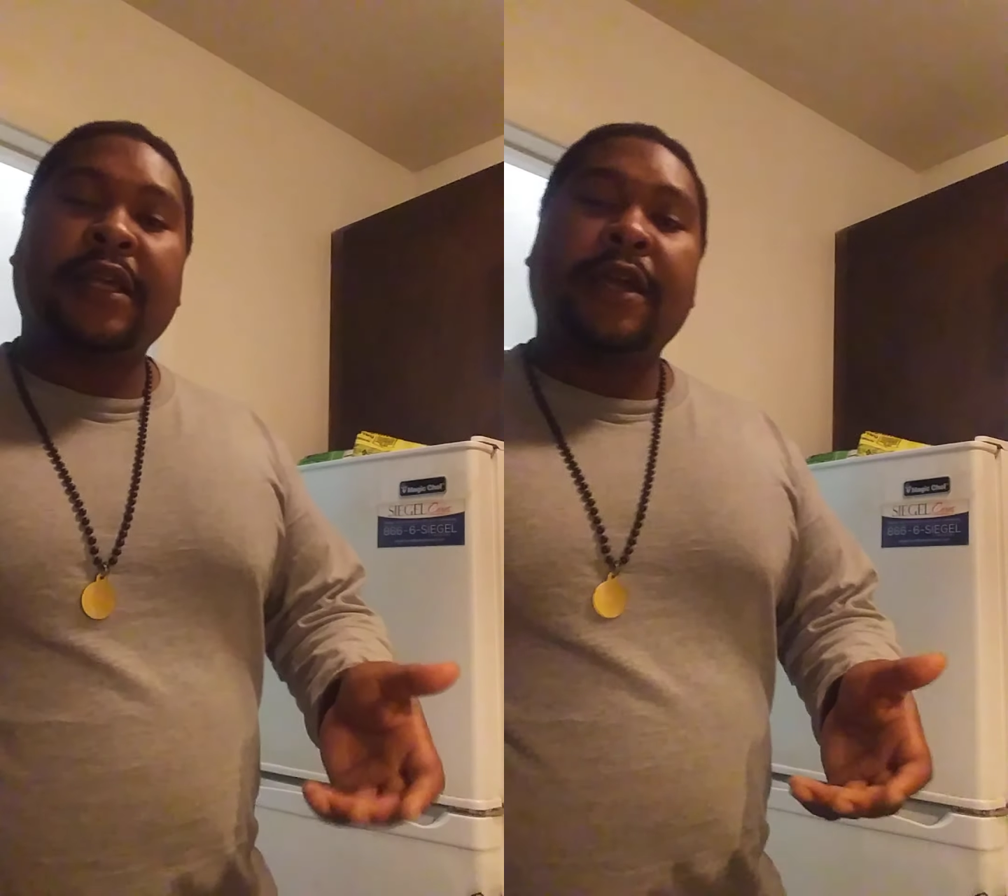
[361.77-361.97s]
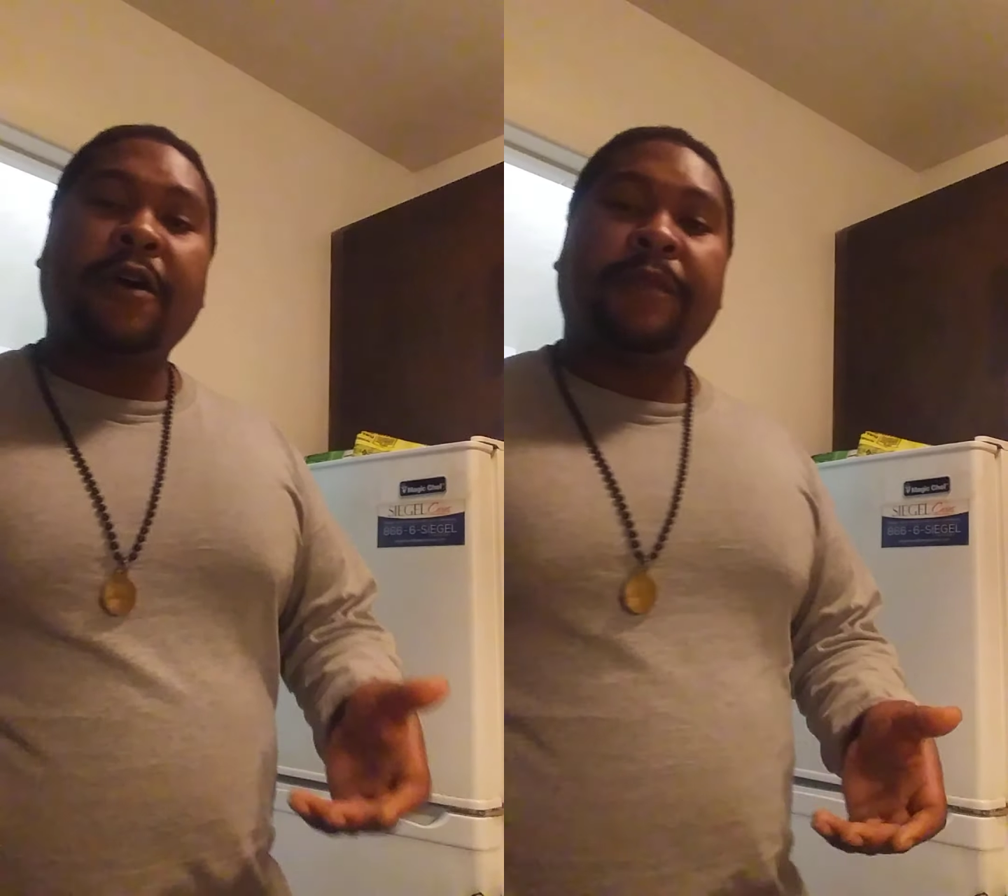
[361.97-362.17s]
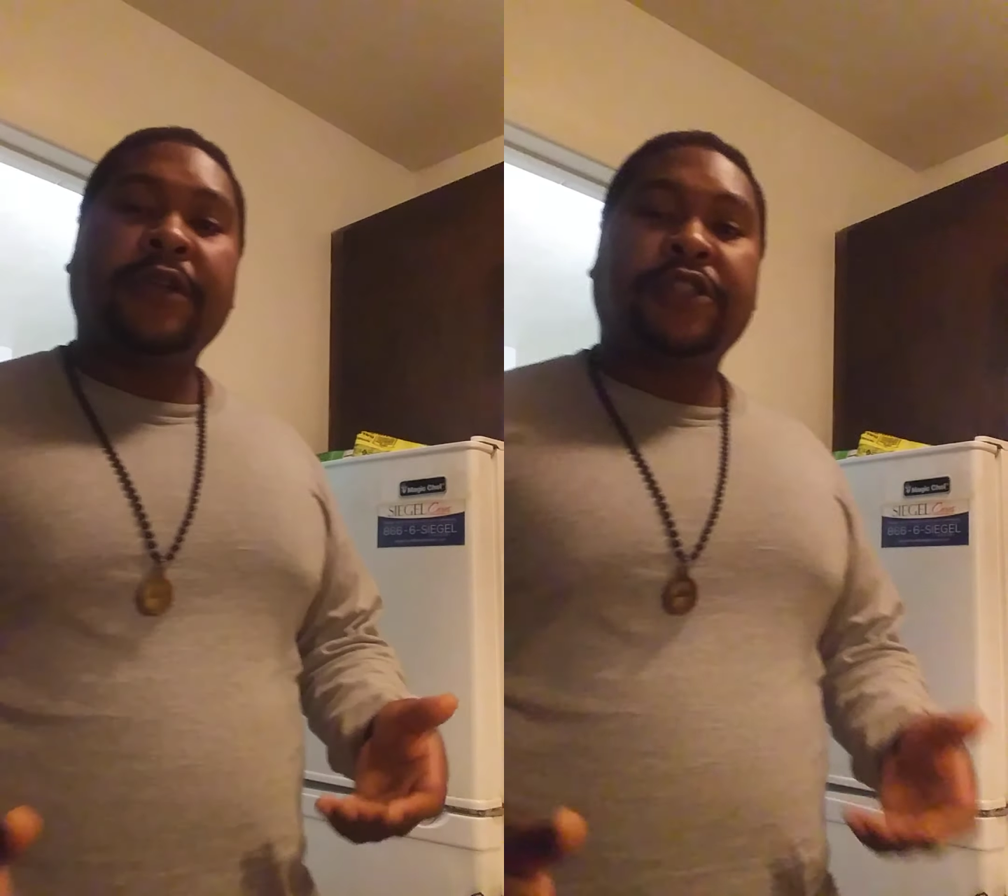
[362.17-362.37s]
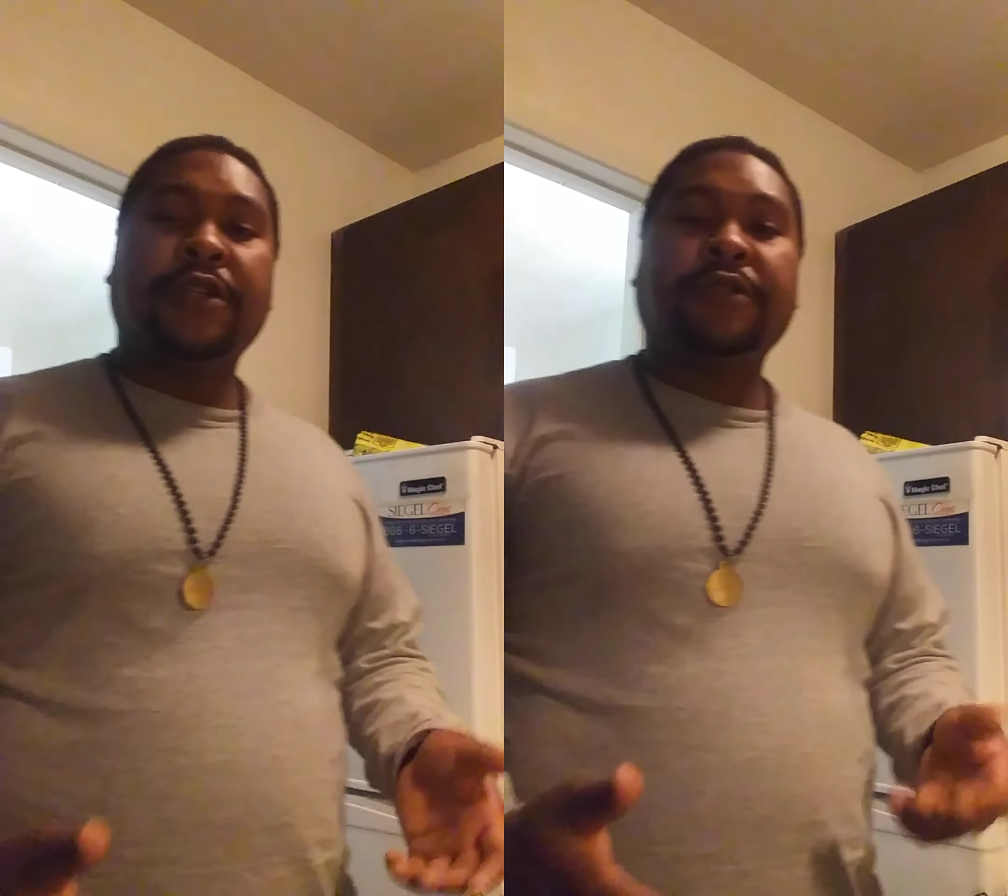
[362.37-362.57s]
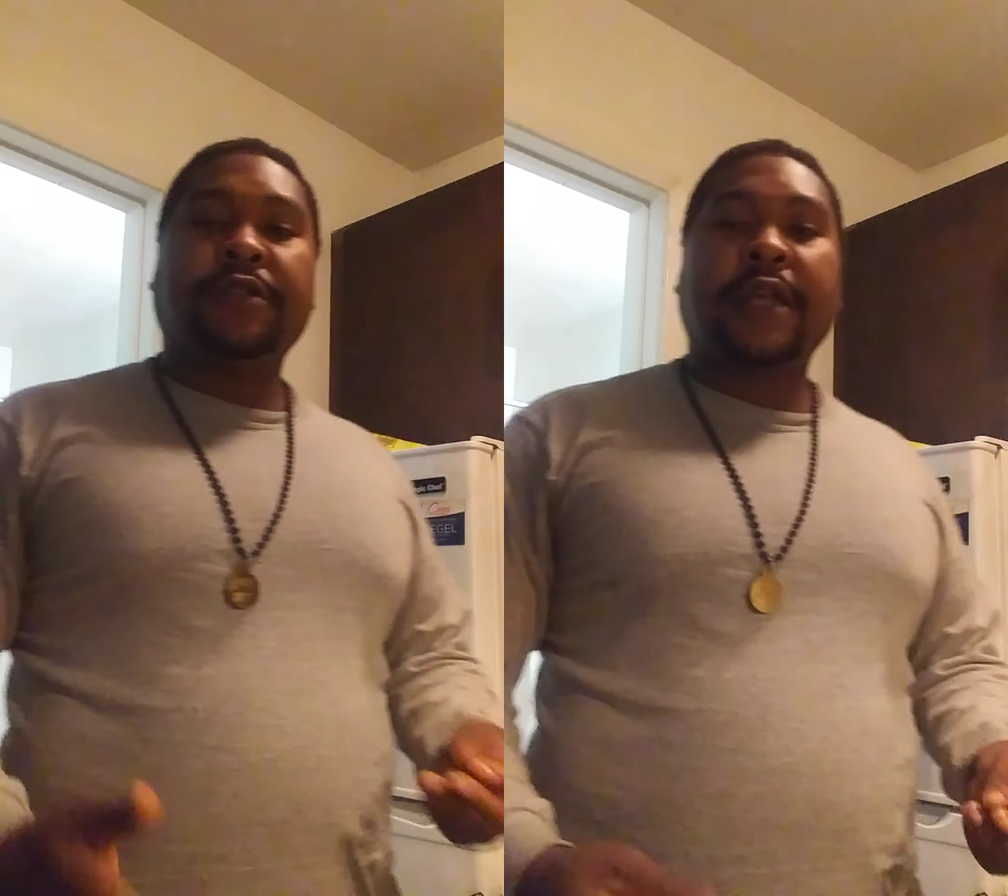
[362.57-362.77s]
they're helping their
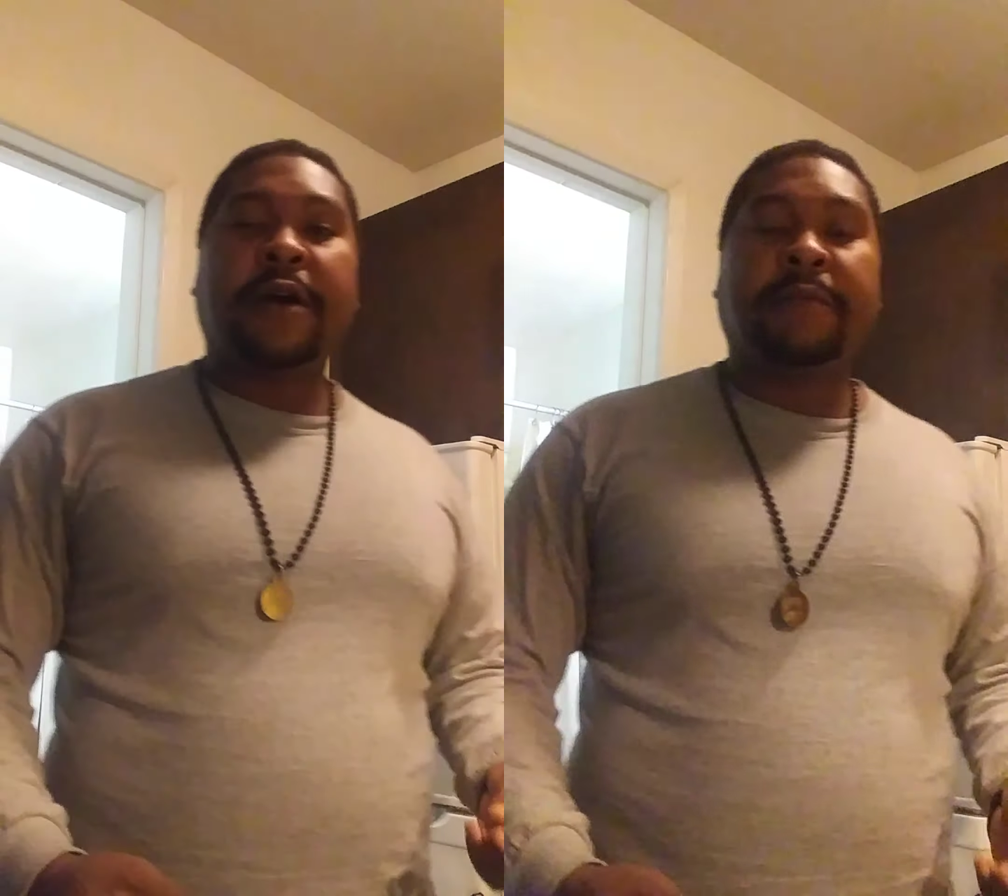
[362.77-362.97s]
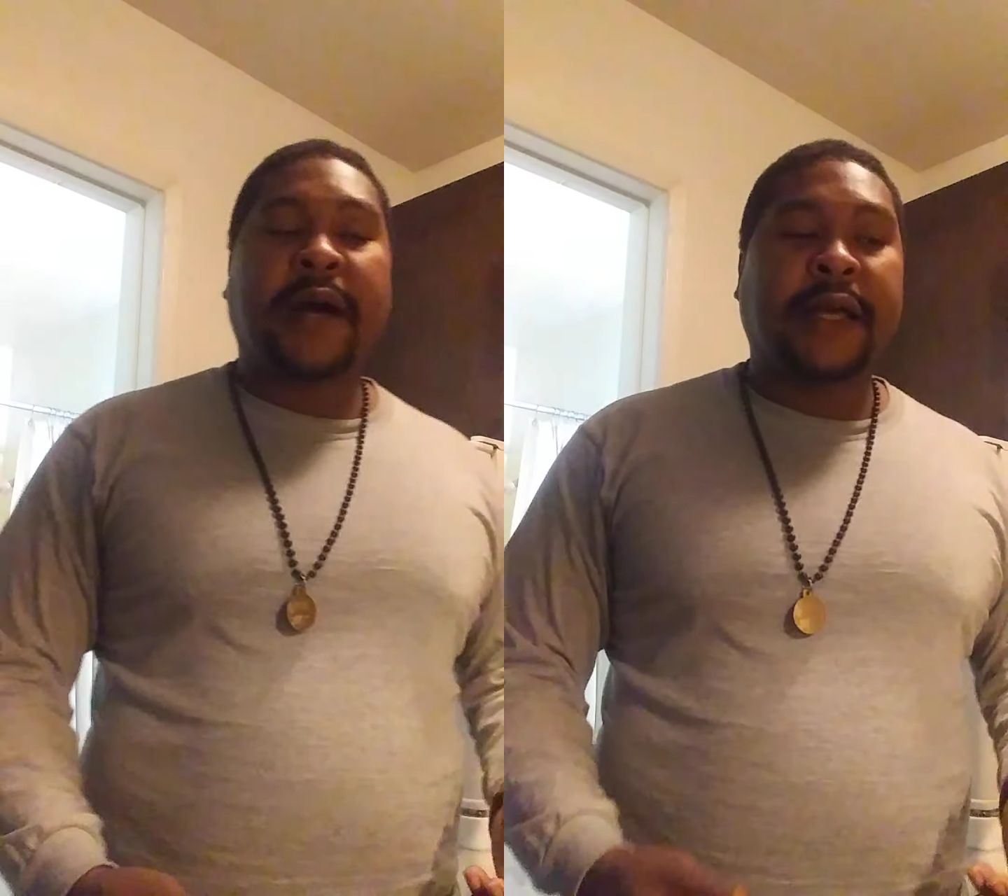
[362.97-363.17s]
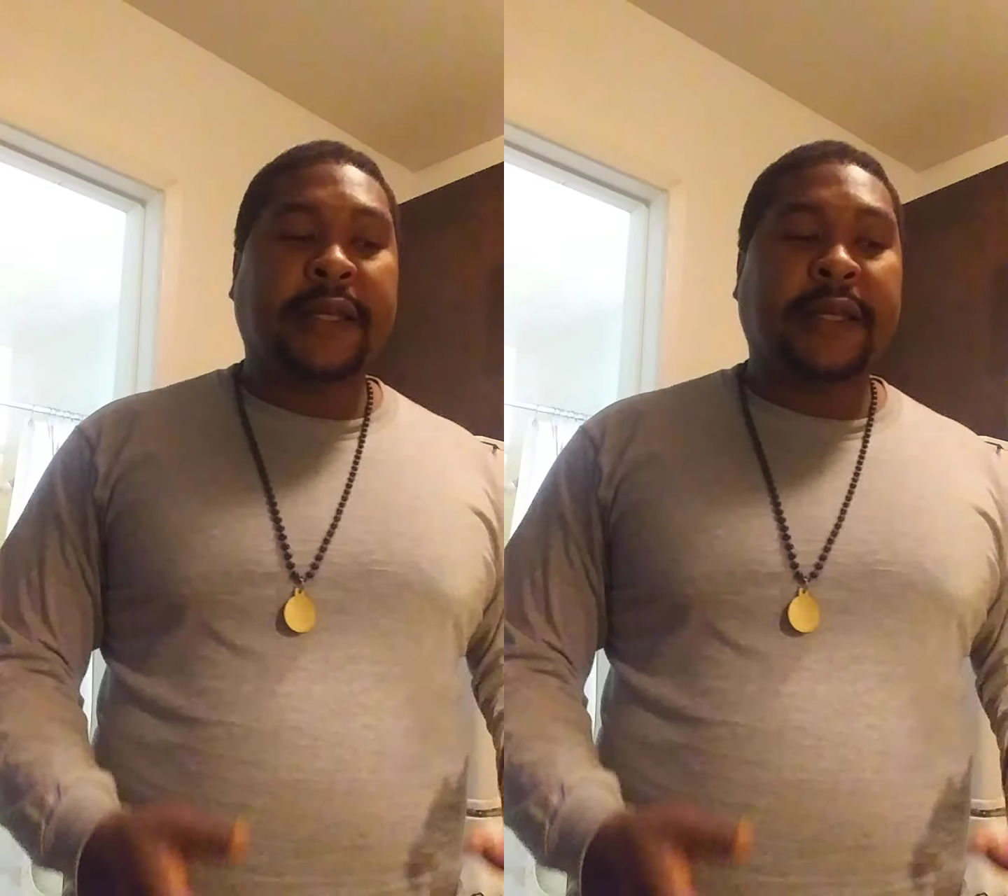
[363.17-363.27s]
children out by